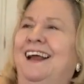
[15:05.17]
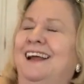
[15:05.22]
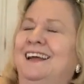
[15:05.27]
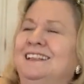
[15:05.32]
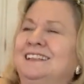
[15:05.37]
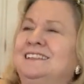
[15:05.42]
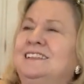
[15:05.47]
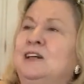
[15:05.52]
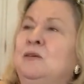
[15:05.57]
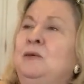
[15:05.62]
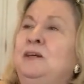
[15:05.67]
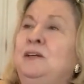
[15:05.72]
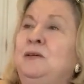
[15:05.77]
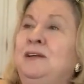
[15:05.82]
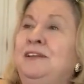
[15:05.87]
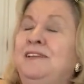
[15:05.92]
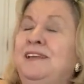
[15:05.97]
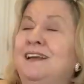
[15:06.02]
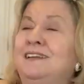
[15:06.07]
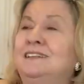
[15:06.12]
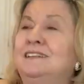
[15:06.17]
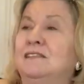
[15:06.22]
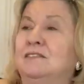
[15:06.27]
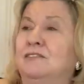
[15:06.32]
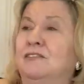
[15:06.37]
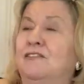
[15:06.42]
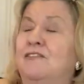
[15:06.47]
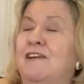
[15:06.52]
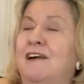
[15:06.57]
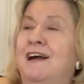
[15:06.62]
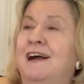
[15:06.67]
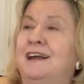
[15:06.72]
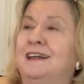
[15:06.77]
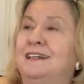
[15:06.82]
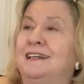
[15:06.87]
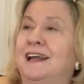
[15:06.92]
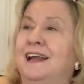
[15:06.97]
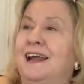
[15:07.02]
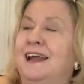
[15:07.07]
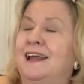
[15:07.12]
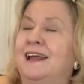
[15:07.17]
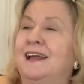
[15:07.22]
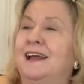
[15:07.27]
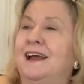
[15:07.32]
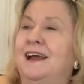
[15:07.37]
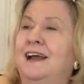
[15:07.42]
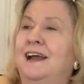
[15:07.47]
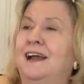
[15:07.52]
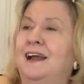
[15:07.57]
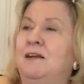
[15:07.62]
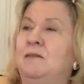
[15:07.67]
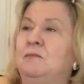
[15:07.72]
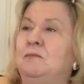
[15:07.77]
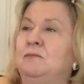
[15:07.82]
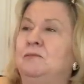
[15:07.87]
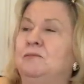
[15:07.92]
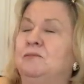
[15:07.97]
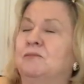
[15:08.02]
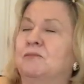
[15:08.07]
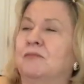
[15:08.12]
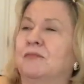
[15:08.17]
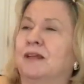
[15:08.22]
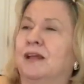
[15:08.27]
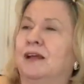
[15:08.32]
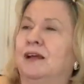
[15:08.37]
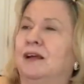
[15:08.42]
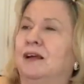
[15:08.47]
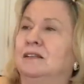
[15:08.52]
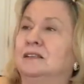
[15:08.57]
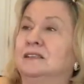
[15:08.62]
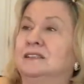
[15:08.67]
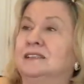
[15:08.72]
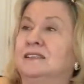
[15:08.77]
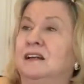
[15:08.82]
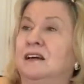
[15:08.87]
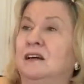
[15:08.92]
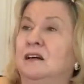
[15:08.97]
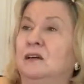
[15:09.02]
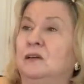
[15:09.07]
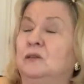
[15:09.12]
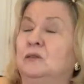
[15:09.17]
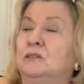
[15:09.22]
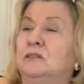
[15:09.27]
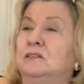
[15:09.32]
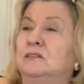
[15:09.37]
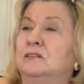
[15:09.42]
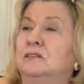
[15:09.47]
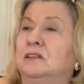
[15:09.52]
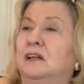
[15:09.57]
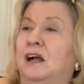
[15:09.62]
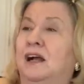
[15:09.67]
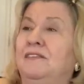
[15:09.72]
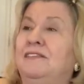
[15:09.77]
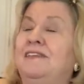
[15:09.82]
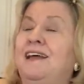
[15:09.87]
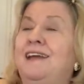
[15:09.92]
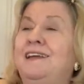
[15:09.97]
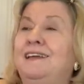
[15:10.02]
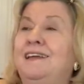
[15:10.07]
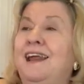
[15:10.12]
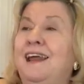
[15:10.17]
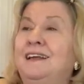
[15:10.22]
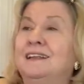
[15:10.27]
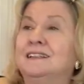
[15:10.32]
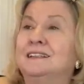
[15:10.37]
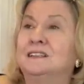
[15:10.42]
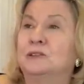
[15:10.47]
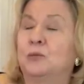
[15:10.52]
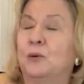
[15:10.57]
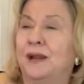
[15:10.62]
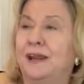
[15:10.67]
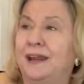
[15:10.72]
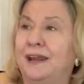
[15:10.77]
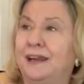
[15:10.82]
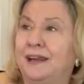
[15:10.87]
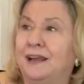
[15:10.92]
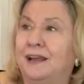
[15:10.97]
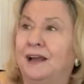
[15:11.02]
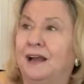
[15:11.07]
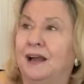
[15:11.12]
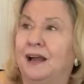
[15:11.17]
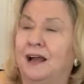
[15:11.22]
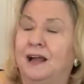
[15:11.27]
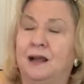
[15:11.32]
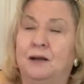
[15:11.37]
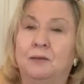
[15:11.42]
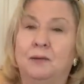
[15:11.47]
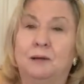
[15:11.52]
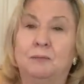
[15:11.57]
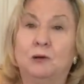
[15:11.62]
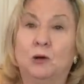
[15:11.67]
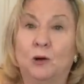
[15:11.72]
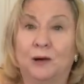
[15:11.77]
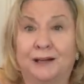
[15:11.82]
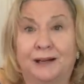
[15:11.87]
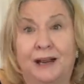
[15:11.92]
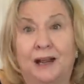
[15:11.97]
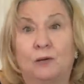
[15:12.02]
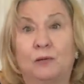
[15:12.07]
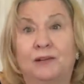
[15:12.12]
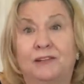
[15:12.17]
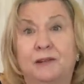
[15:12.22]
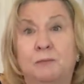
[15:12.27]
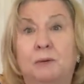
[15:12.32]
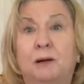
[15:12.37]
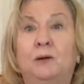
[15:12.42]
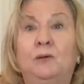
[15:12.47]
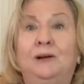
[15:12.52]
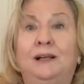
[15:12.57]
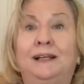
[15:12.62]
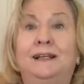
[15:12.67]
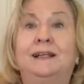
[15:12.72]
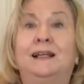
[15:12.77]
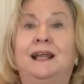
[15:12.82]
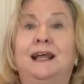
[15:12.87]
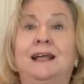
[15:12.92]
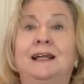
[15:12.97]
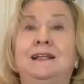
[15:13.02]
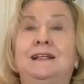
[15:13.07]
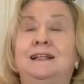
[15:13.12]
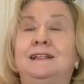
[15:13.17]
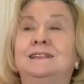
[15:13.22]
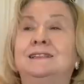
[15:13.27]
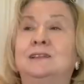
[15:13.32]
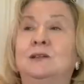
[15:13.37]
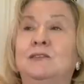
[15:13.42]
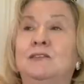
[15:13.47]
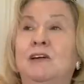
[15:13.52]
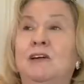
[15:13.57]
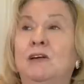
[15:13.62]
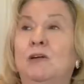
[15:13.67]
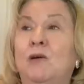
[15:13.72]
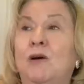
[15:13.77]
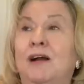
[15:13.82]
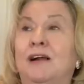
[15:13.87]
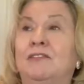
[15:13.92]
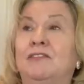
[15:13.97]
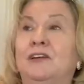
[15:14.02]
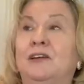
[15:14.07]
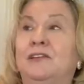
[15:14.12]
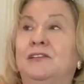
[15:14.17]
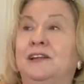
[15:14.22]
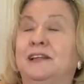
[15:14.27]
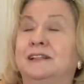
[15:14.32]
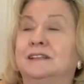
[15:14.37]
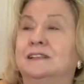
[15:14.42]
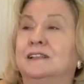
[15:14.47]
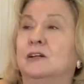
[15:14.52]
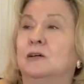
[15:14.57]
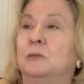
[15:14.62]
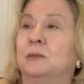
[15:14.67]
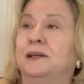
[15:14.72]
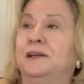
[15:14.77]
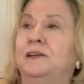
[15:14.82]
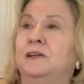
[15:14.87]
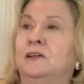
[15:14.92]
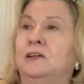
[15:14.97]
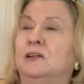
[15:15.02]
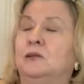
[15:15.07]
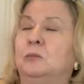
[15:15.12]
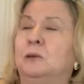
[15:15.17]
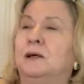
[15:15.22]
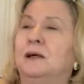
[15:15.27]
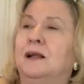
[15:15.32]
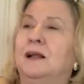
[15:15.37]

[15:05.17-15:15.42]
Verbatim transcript: so we're doing that on friday um so and then next week uh, i'm going out with the bowling lady so i've got quite a few things coming up